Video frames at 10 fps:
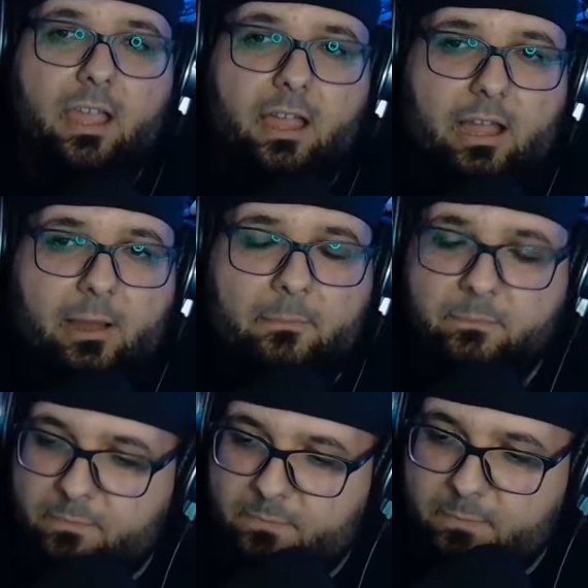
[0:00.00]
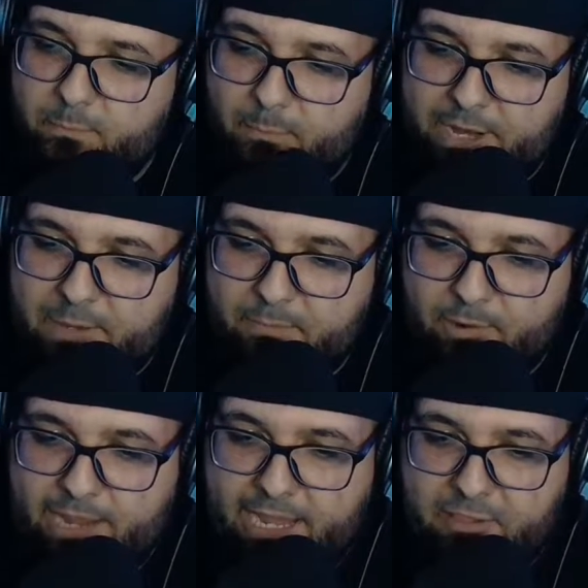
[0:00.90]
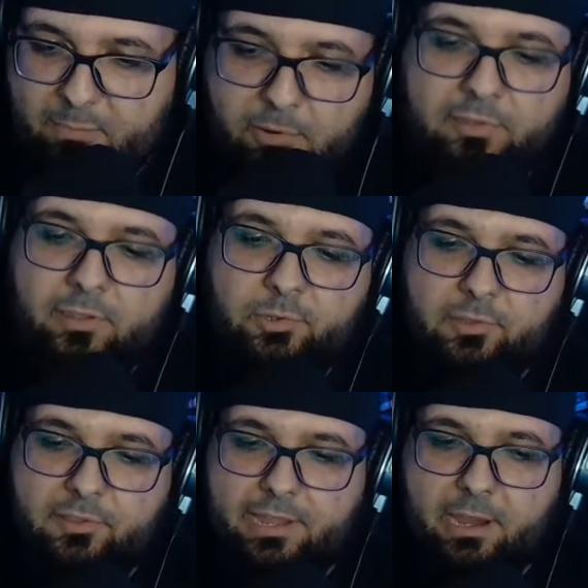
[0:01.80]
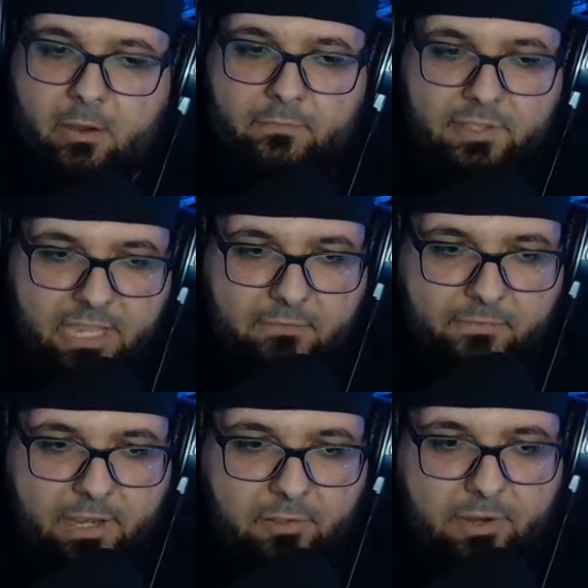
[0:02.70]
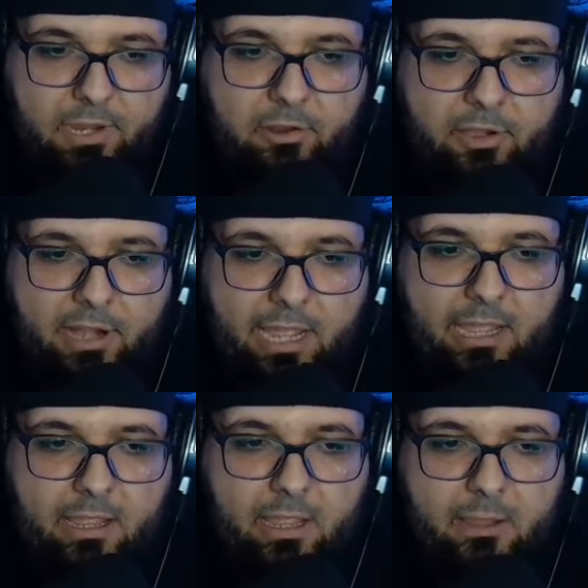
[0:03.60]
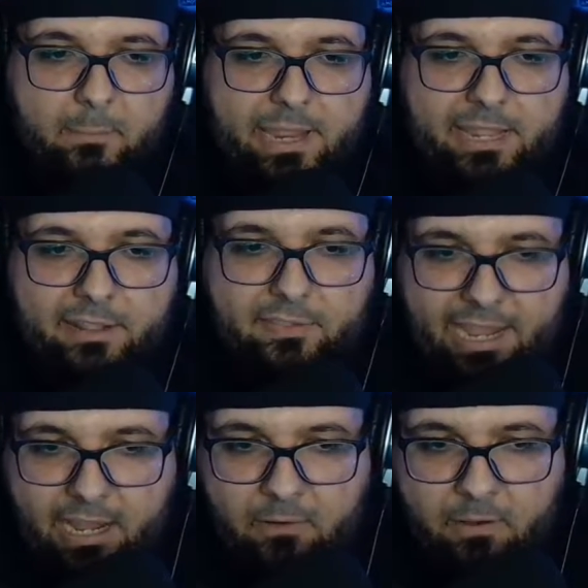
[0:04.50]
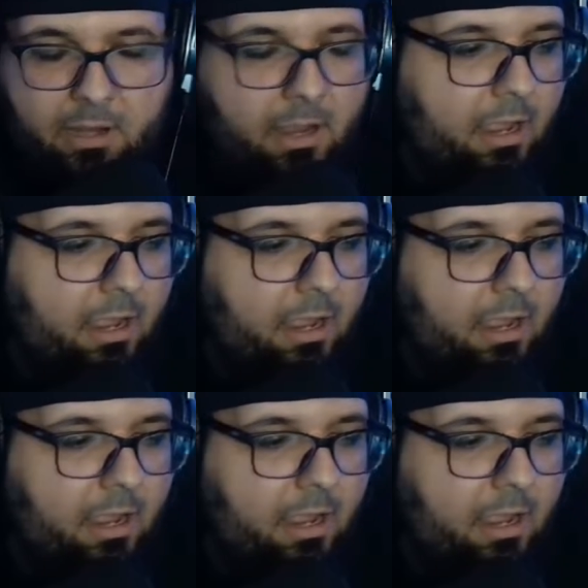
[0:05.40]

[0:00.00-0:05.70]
Mike and Britt had some personal issues to take care of this evening, so they could not make it down,